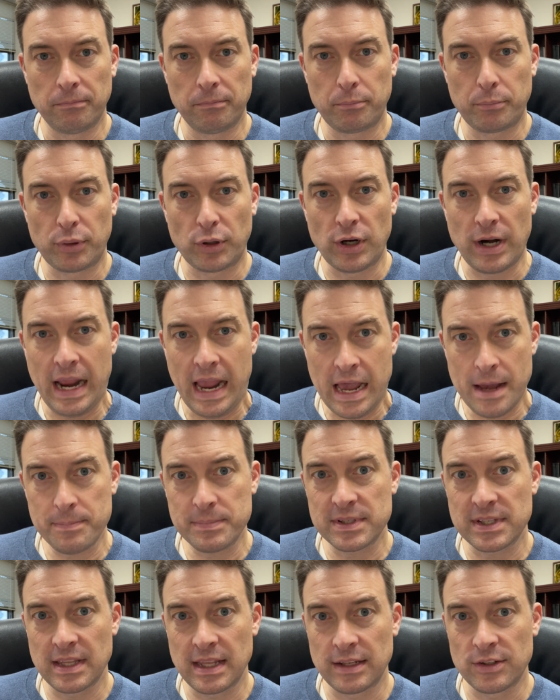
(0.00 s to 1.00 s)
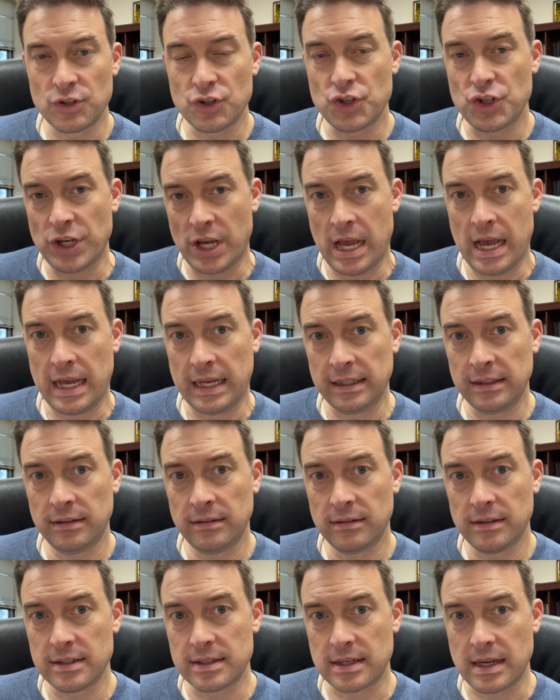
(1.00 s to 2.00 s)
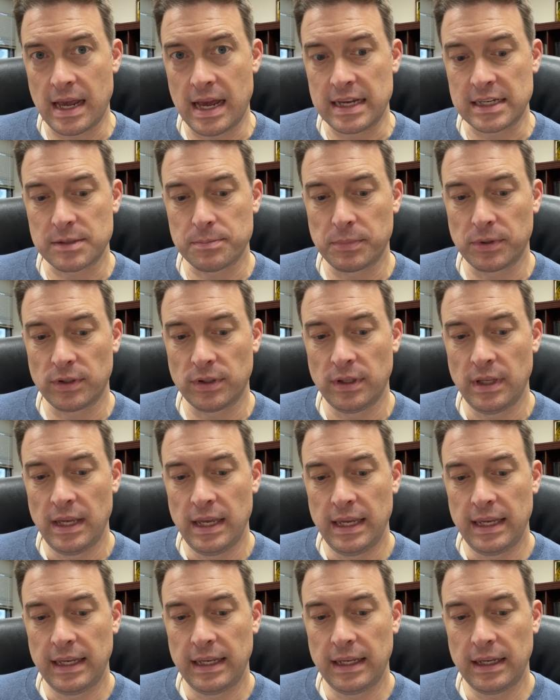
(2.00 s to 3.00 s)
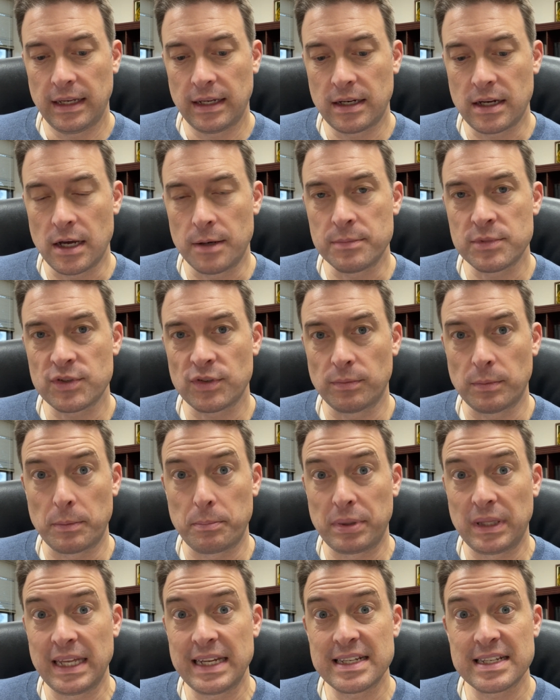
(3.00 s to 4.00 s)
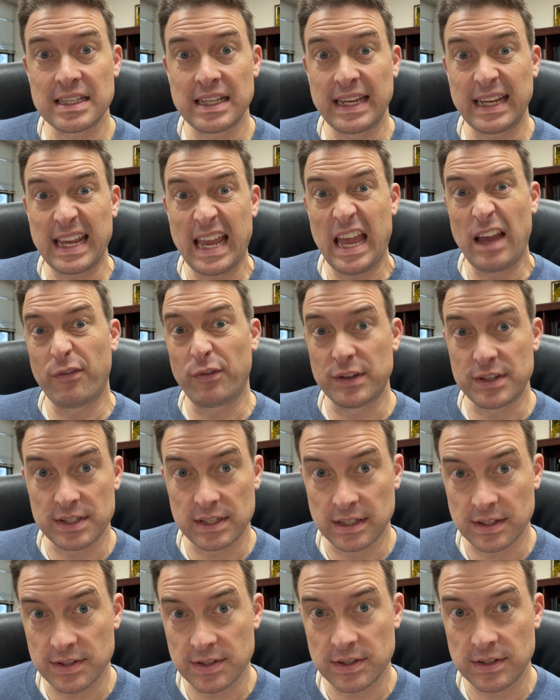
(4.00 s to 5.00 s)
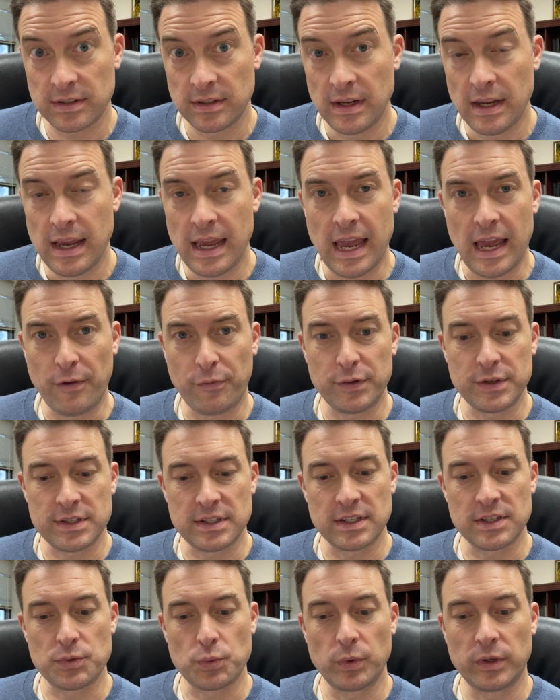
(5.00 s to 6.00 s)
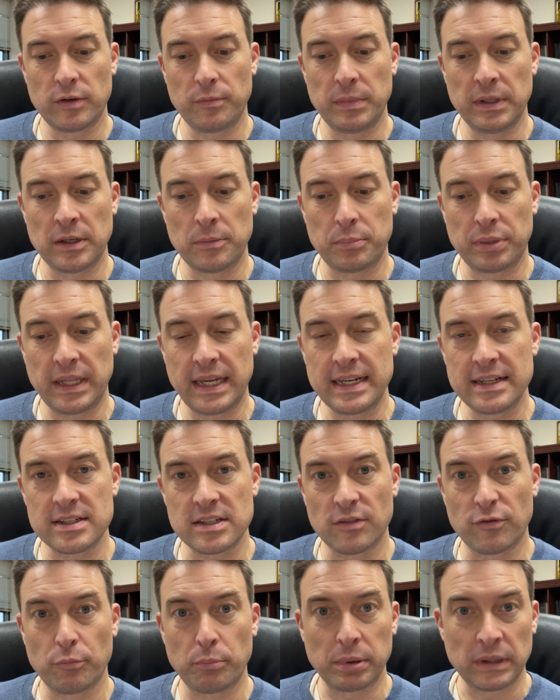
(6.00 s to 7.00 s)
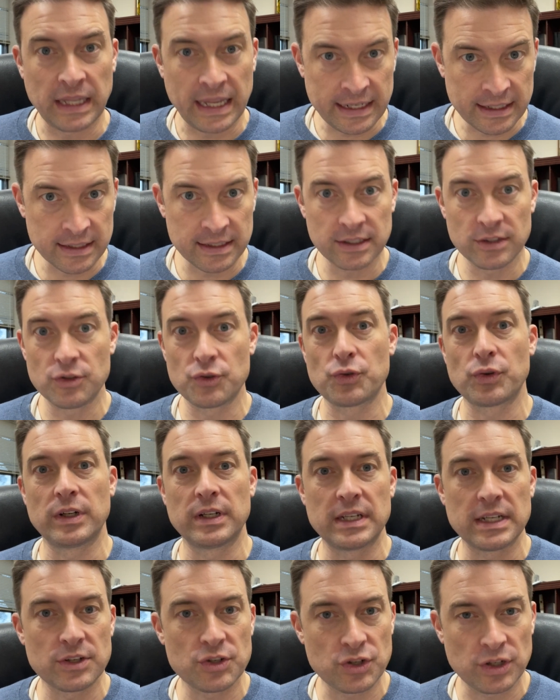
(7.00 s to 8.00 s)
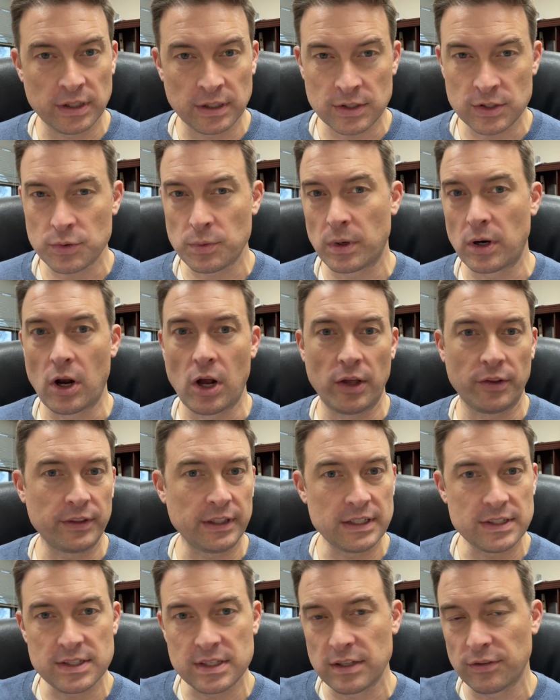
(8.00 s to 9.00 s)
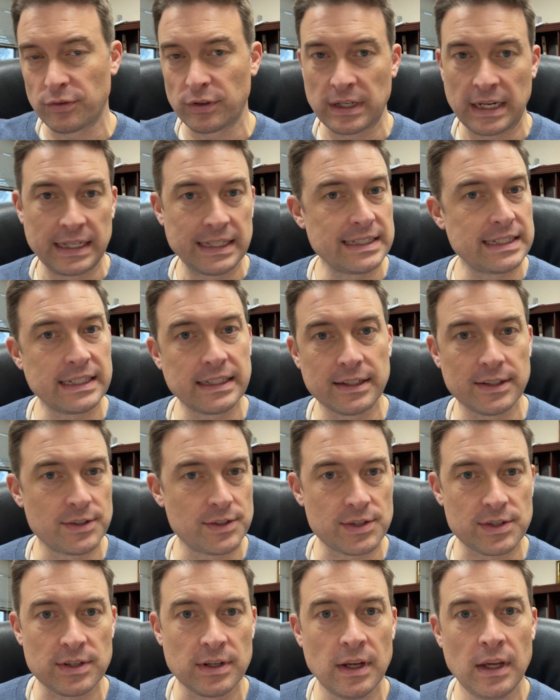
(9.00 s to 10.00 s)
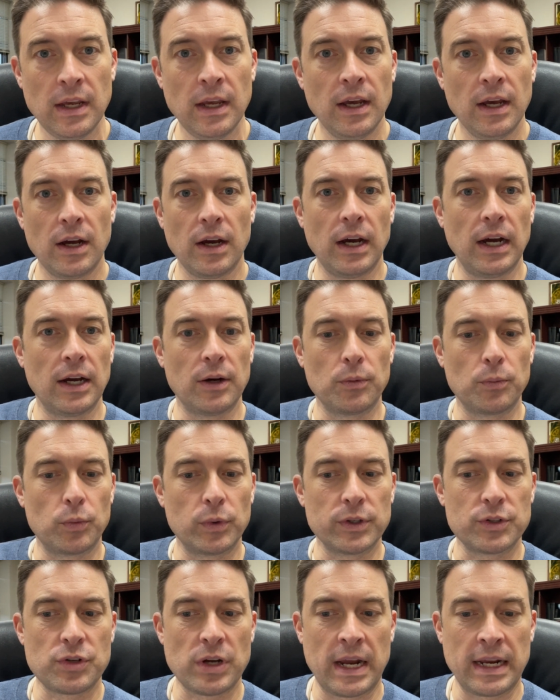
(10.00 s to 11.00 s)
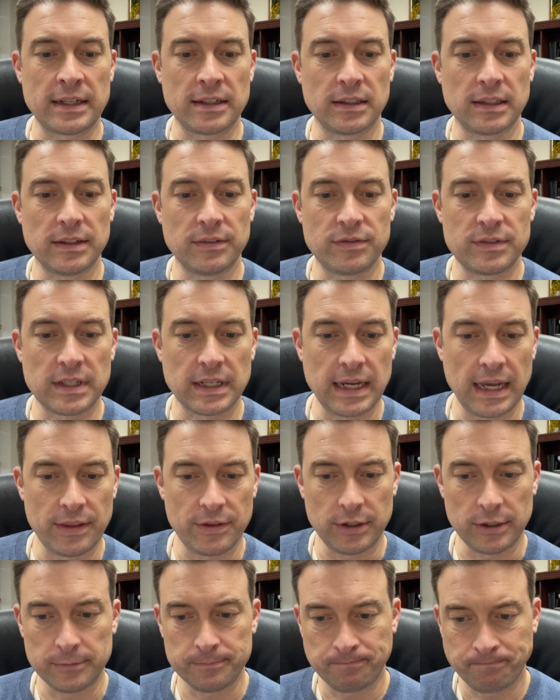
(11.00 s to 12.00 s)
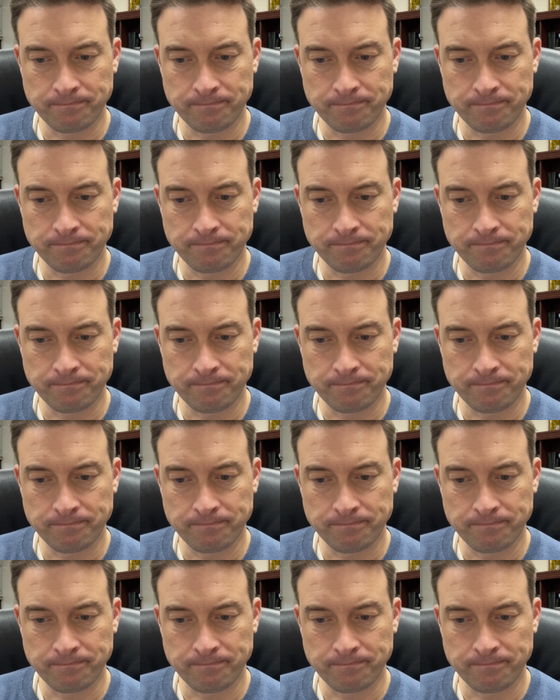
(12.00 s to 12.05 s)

Perhaps then John, this gospel, comes from a place like Ephesus. Ephesus would have been a place of blended traditions where all these different ideas were trying to live together.